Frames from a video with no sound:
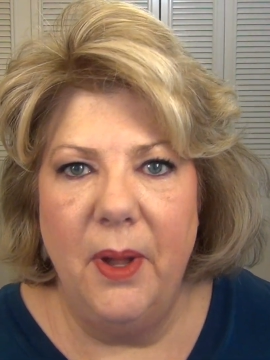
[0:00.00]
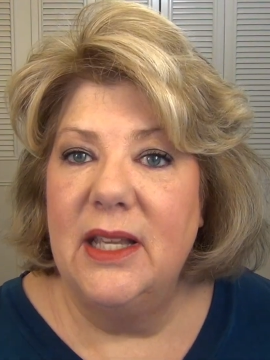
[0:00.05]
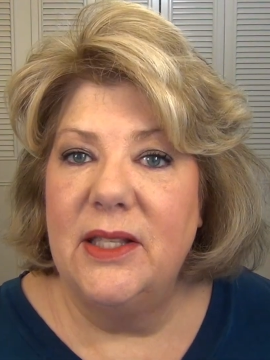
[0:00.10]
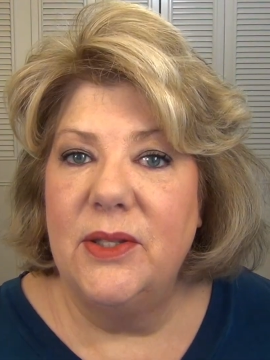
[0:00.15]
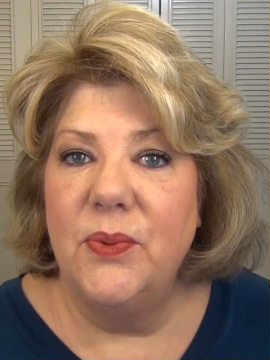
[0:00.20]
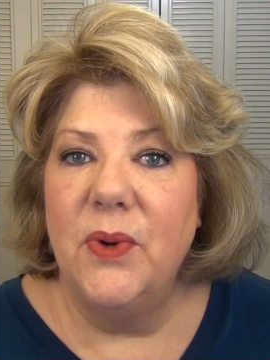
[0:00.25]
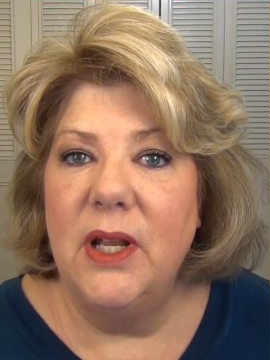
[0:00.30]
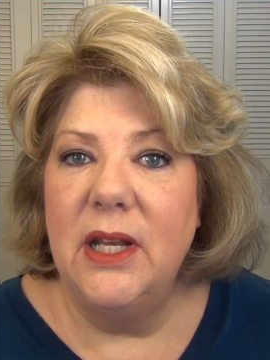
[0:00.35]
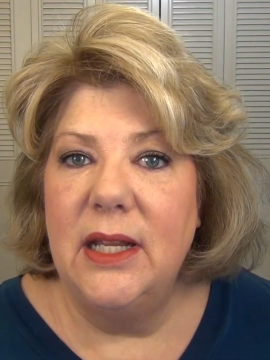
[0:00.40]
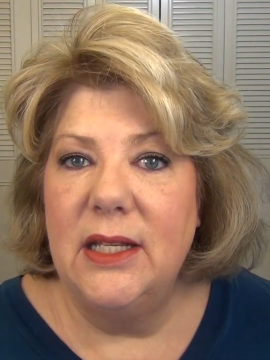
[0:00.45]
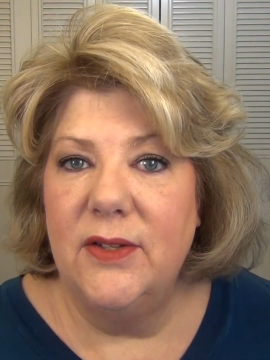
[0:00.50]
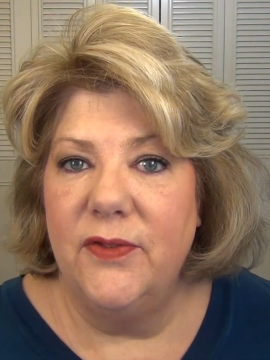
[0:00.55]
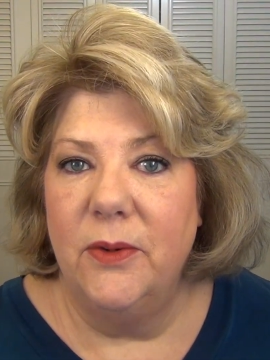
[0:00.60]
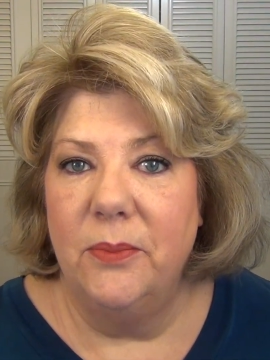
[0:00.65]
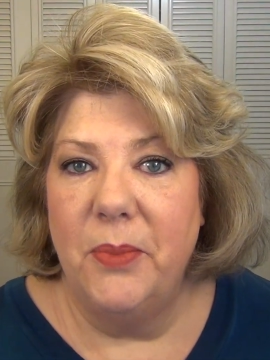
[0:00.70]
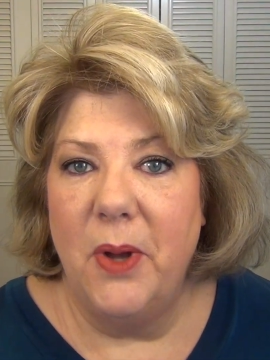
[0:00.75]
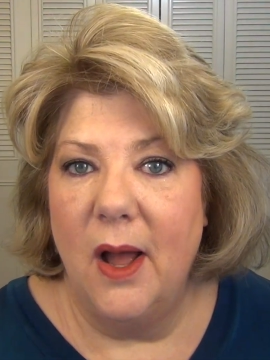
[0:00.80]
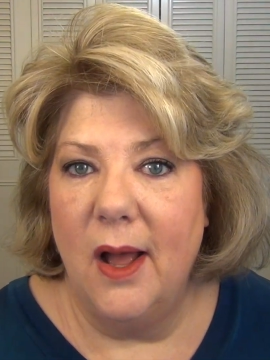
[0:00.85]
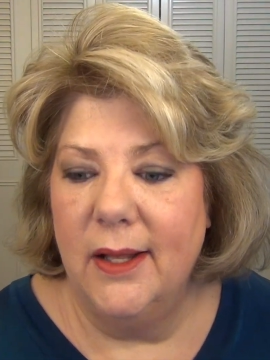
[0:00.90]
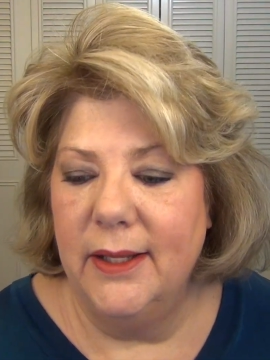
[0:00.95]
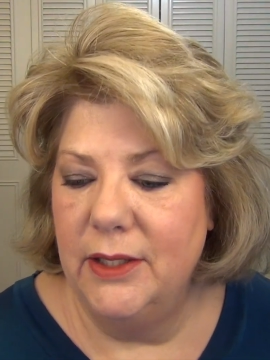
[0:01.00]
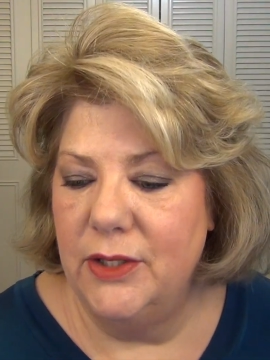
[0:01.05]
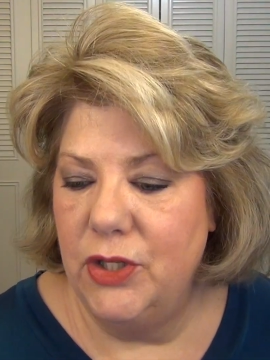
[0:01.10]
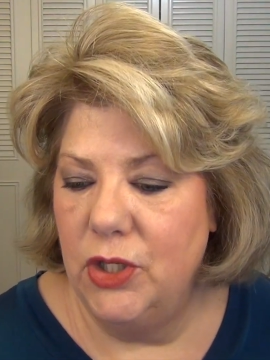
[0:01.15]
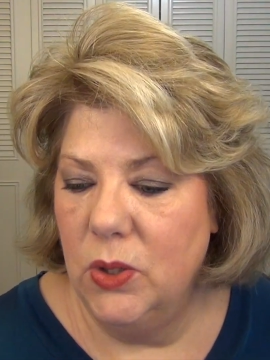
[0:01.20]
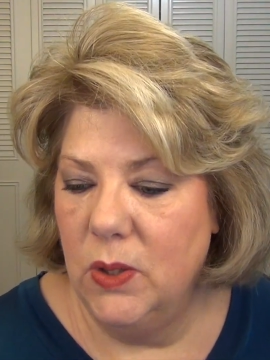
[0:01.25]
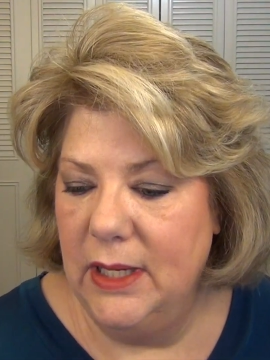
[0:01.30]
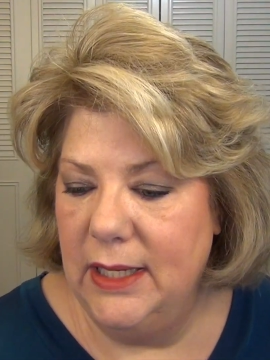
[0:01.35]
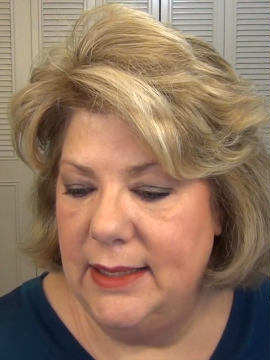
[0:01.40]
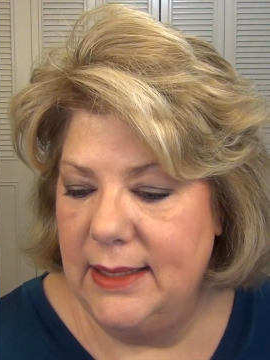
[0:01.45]
This one is from Paula's
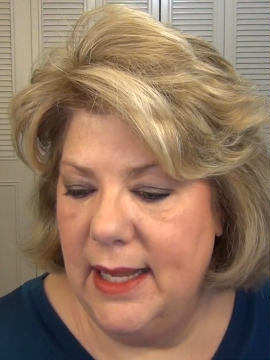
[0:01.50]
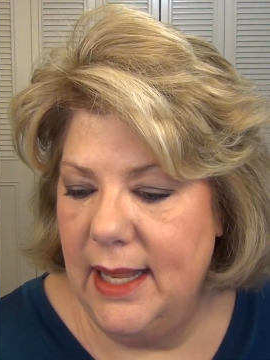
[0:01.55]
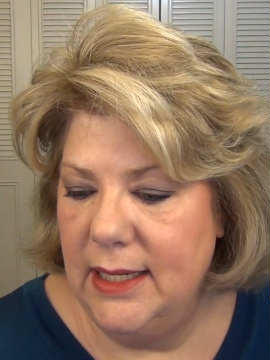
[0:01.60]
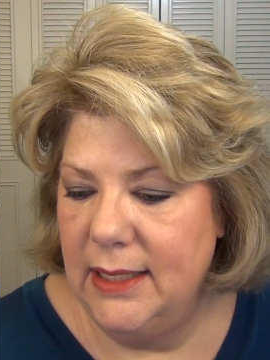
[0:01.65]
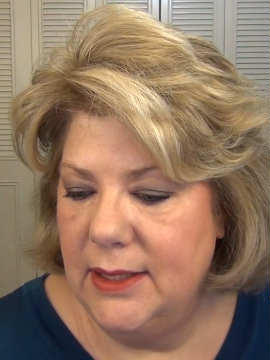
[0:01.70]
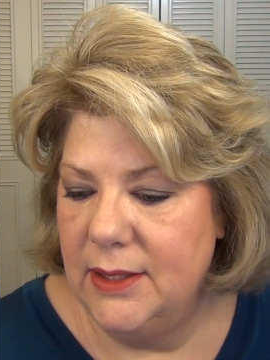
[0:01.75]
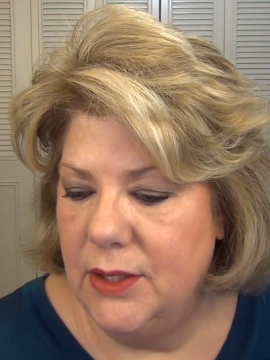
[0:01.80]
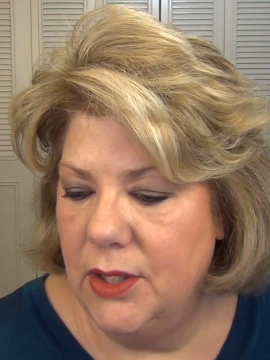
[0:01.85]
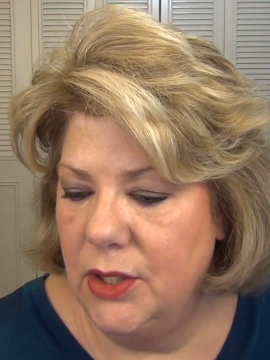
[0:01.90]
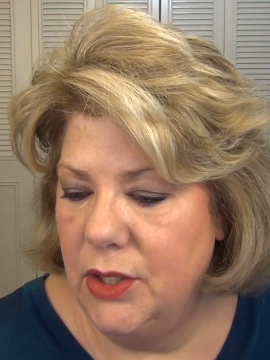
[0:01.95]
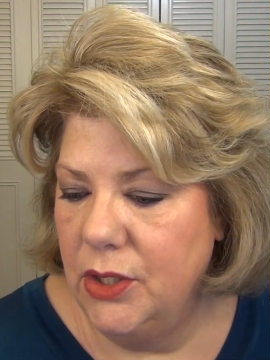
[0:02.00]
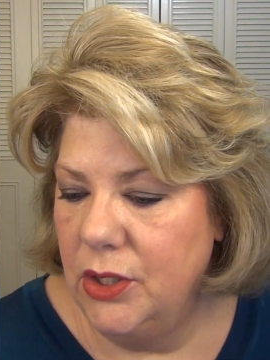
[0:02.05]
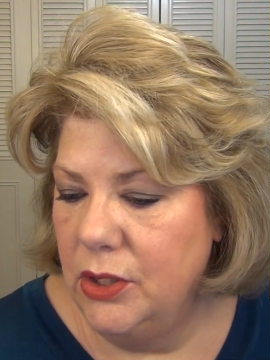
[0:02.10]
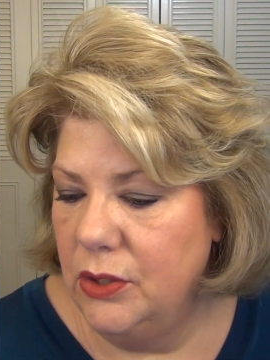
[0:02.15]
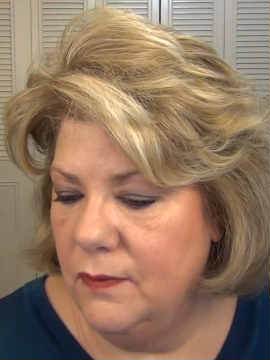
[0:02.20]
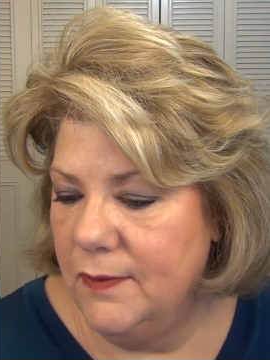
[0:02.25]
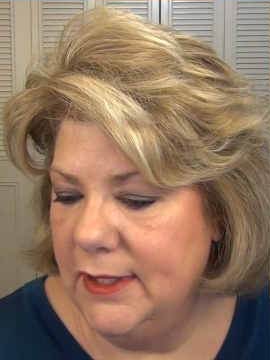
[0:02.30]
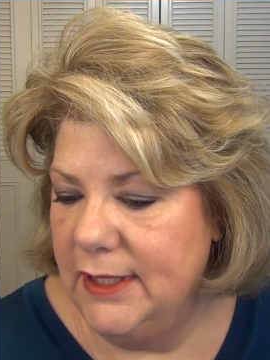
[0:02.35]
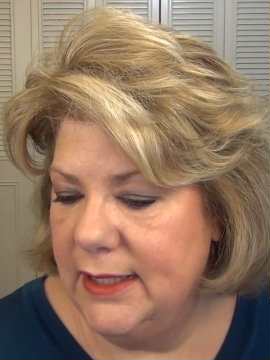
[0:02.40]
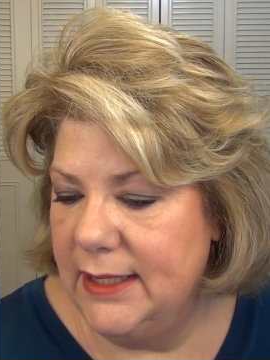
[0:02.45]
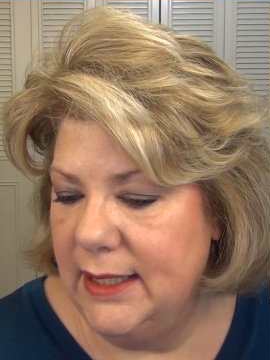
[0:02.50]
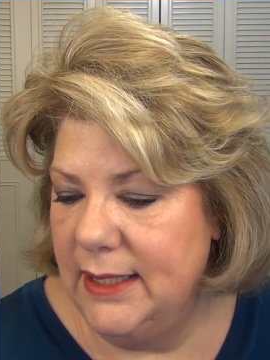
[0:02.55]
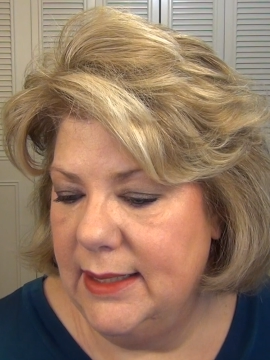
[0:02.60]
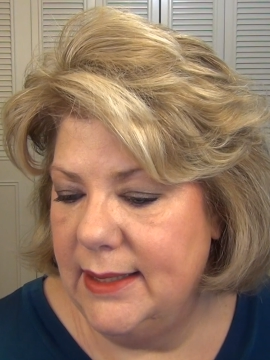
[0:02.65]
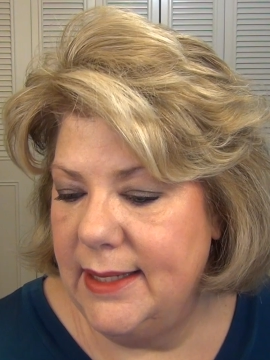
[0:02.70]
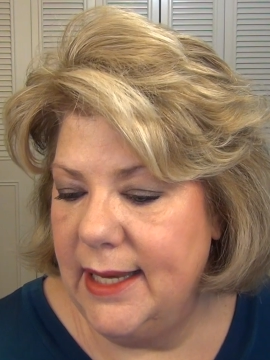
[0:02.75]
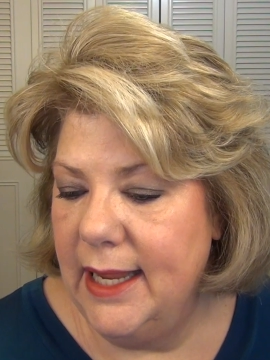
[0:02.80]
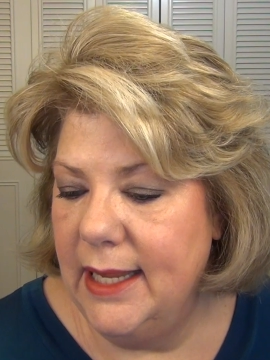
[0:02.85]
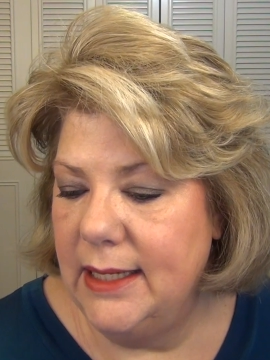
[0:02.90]
Choice, and it's the new Resist